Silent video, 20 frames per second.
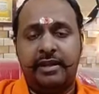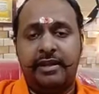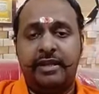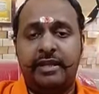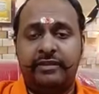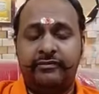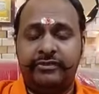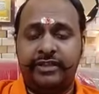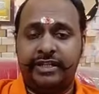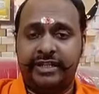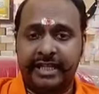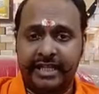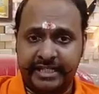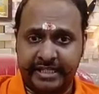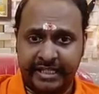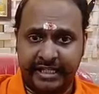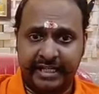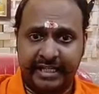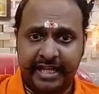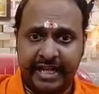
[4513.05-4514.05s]
If the
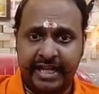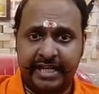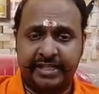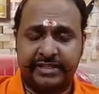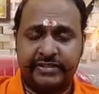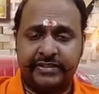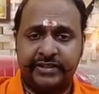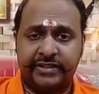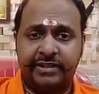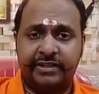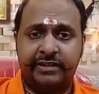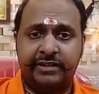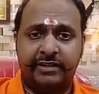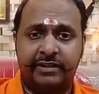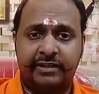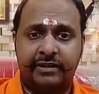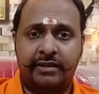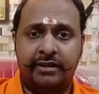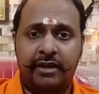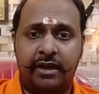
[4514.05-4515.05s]
teacher tells,
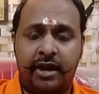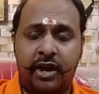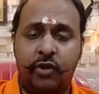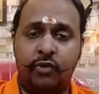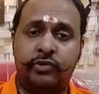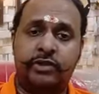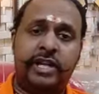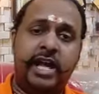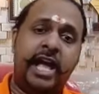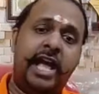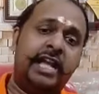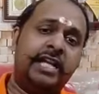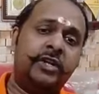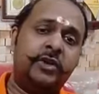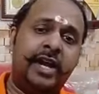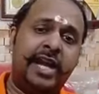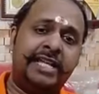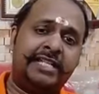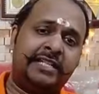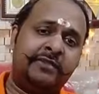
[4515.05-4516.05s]
how dare you
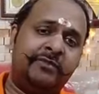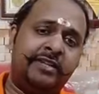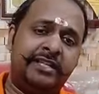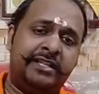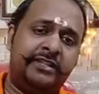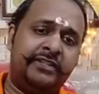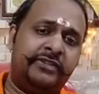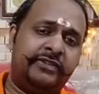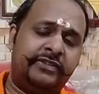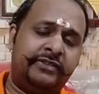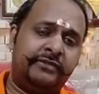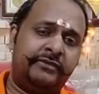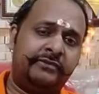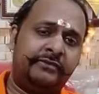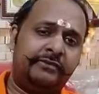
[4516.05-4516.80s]
ask me this?